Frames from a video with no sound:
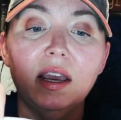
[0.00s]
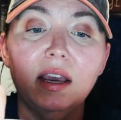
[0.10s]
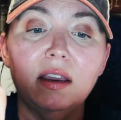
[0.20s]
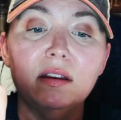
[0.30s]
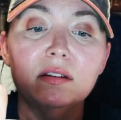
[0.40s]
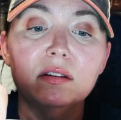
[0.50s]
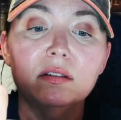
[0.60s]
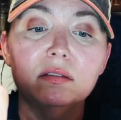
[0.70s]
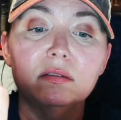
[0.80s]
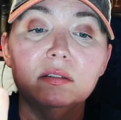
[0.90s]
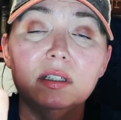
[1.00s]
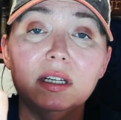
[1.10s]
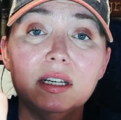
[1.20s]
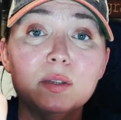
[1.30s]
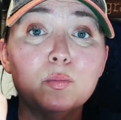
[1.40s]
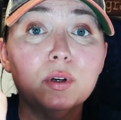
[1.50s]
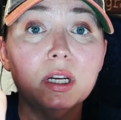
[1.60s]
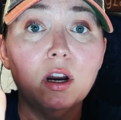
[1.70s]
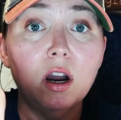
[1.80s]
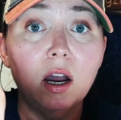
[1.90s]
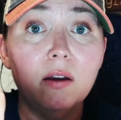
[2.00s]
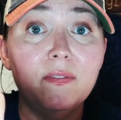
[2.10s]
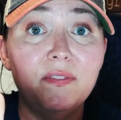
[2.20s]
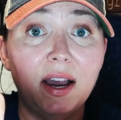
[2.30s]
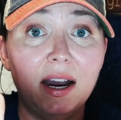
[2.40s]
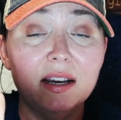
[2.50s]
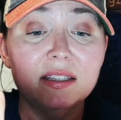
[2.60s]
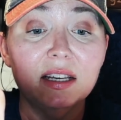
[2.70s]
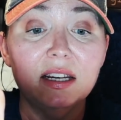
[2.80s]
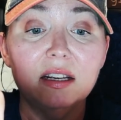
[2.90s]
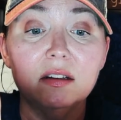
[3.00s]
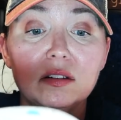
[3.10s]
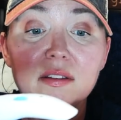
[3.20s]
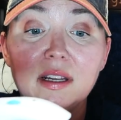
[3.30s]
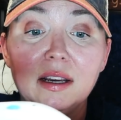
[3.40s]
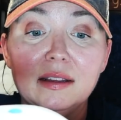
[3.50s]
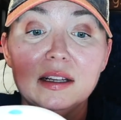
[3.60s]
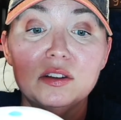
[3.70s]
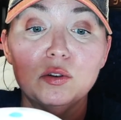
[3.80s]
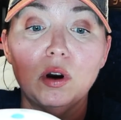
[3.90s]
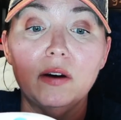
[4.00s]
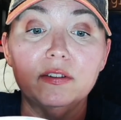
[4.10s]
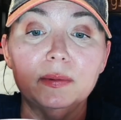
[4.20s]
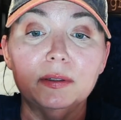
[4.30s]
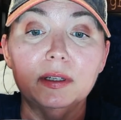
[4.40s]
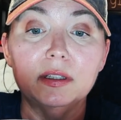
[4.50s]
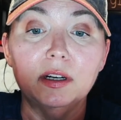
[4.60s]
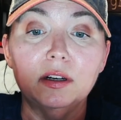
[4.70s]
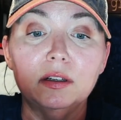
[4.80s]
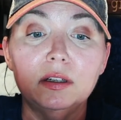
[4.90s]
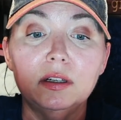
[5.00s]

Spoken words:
And it gets pretty hot fast, and it, like, that's too hot for me right there.